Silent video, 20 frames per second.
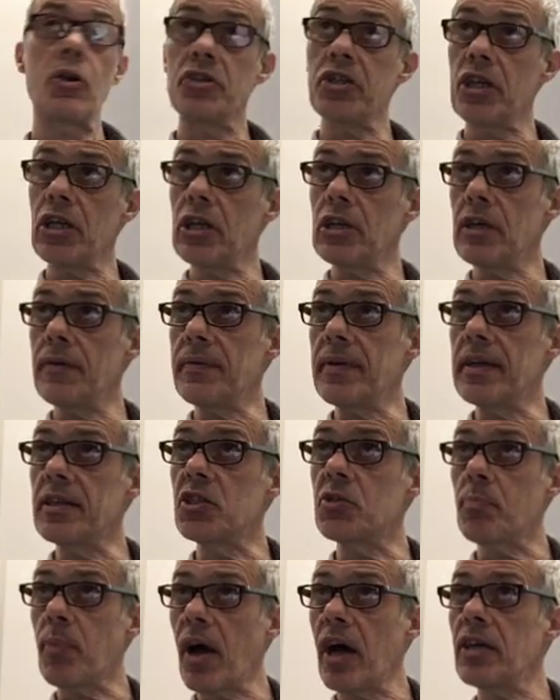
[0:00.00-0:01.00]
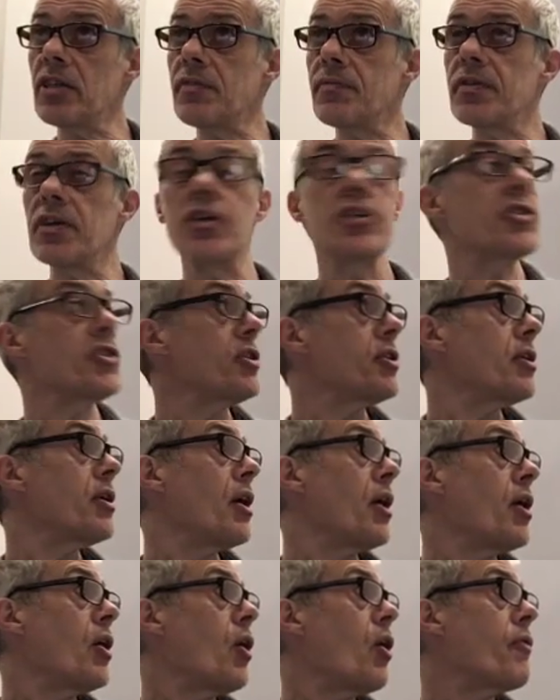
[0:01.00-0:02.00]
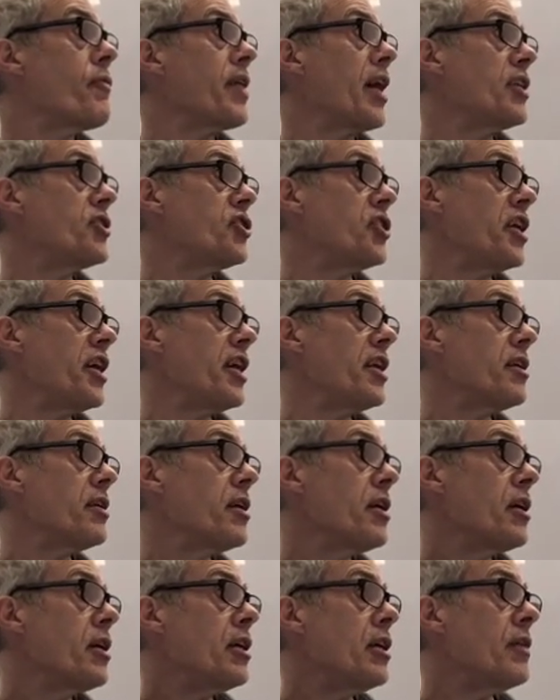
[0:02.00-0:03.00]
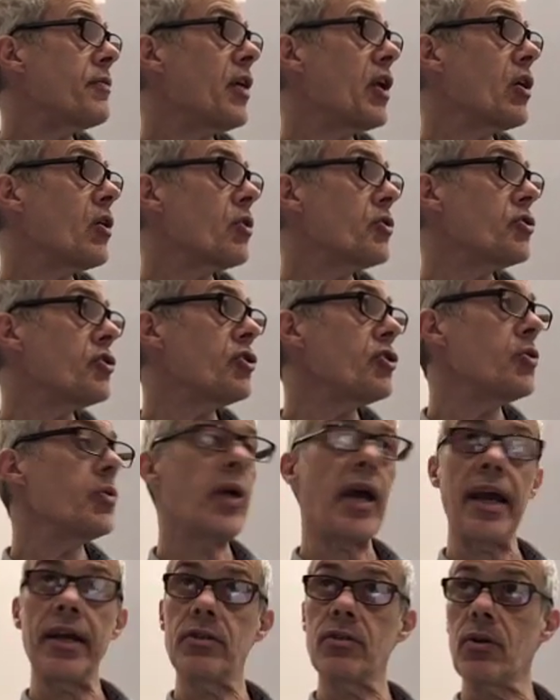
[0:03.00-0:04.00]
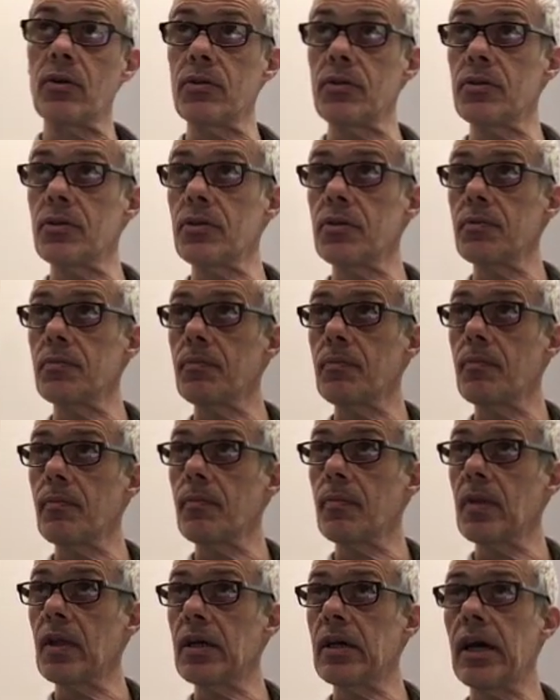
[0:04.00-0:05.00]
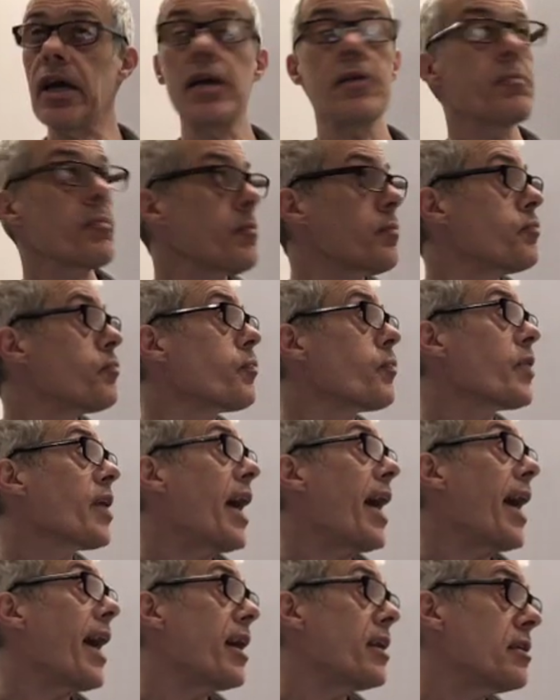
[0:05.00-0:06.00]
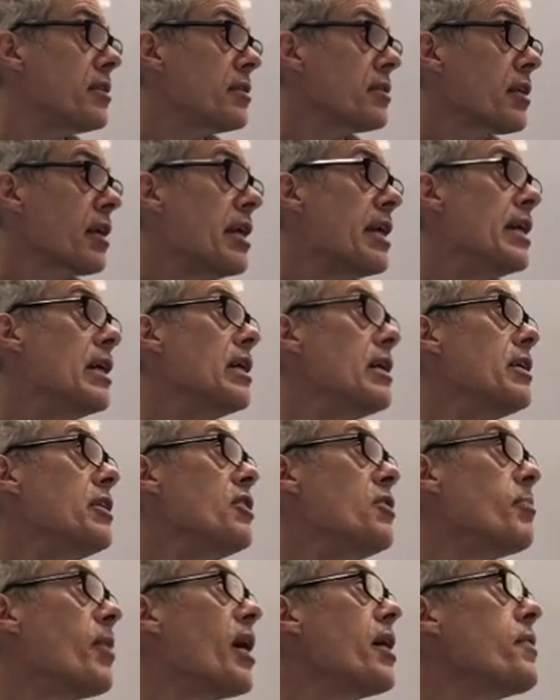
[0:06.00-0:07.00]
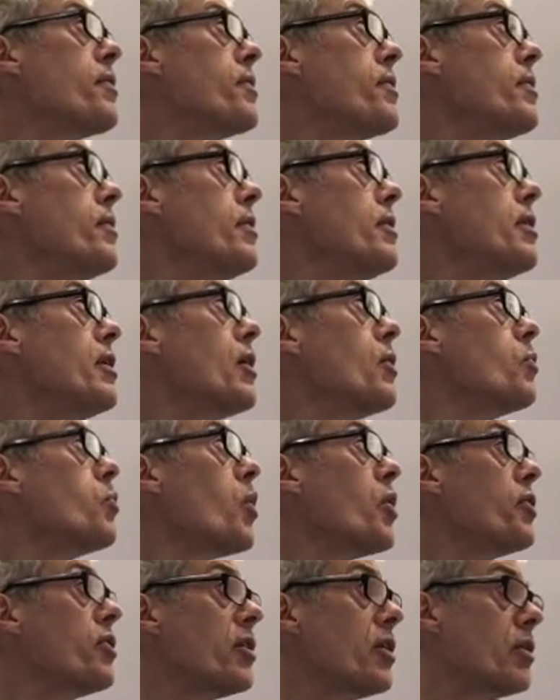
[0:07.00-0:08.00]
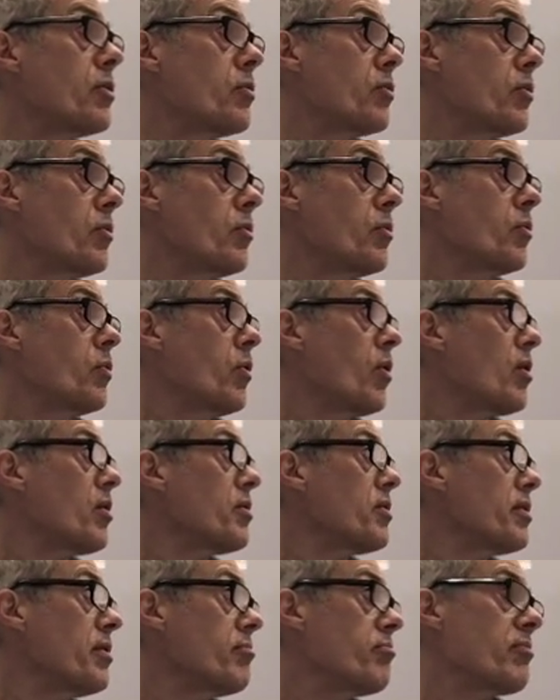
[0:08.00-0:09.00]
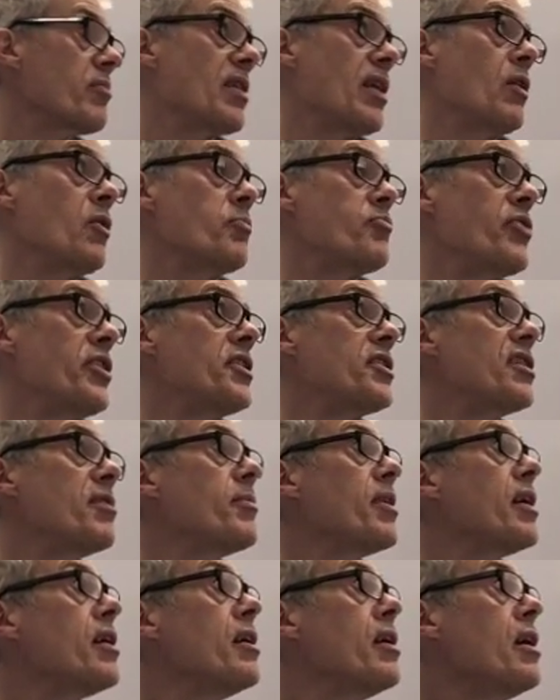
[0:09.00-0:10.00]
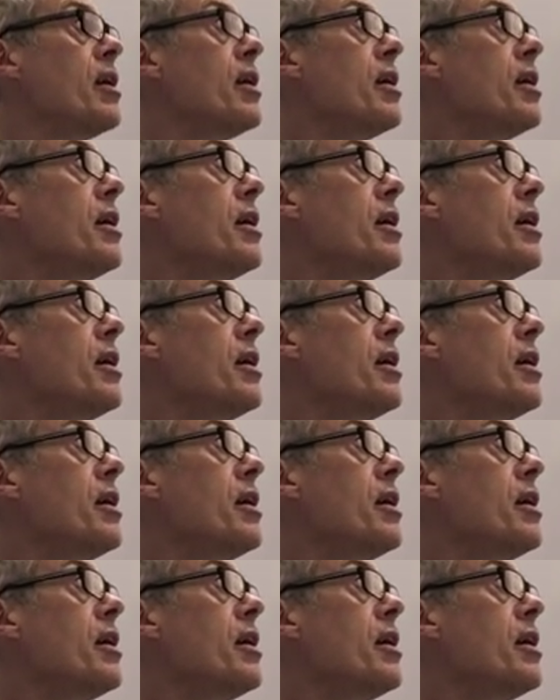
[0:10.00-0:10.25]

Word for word: alternatively spliced version of that gene, you've only got two exons. Okay? And you might, you know, wonder, well, they look pretty similar.